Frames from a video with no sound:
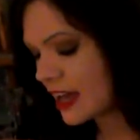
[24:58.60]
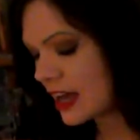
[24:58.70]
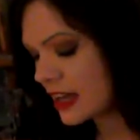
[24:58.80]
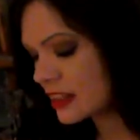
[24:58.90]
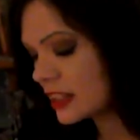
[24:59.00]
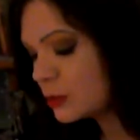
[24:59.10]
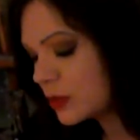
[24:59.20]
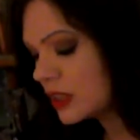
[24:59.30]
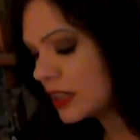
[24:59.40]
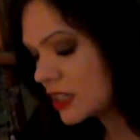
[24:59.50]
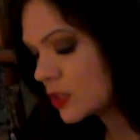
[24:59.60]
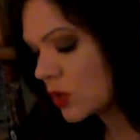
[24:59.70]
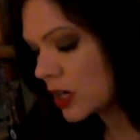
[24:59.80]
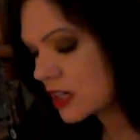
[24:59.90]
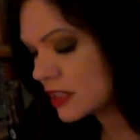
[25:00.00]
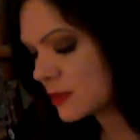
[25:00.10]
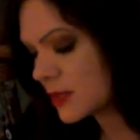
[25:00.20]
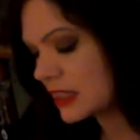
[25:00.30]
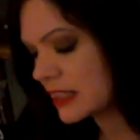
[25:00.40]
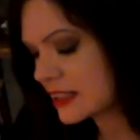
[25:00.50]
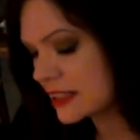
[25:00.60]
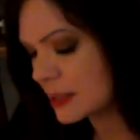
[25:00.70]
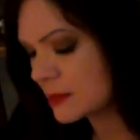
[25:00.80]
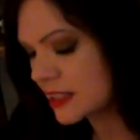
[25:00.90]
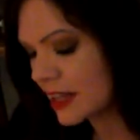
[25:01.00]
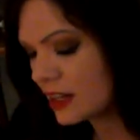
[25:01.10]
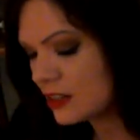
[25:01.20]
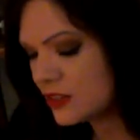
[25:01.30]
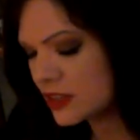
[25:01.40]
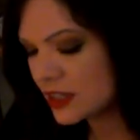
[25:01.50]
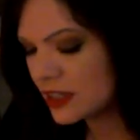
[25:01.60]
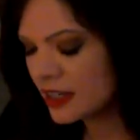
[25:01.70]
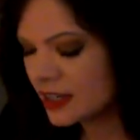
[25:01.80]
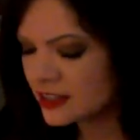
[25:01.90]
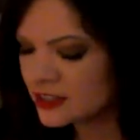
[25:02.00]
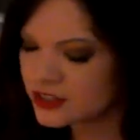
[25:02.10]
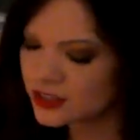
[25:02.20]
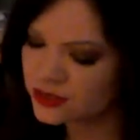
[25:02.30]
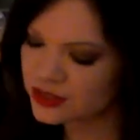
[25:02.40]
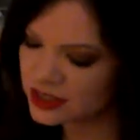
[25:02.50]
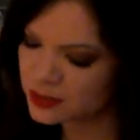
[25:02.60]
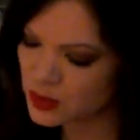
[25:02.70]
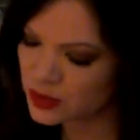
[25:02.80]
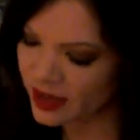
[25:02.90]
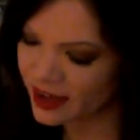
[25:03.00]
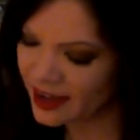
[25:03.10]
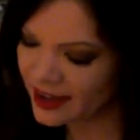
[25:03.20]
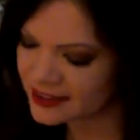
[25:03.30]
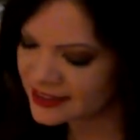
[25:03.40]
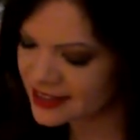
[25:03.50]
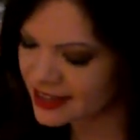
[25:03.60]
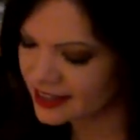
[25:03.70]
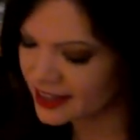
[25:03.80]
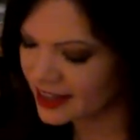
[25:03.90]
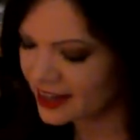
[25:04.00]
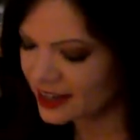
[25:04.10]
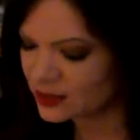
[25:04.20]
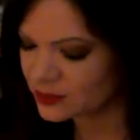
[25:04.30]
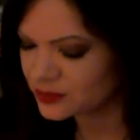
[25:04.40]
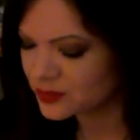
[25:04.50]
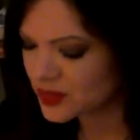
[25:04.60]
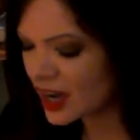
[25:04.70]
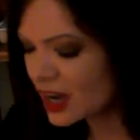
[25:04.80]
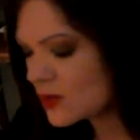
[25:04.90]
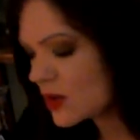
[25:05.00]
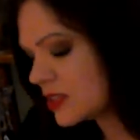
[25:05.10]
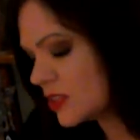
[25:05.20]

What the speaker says: the ability to work on some of the things themselves. So this bouquet is like, hey, I want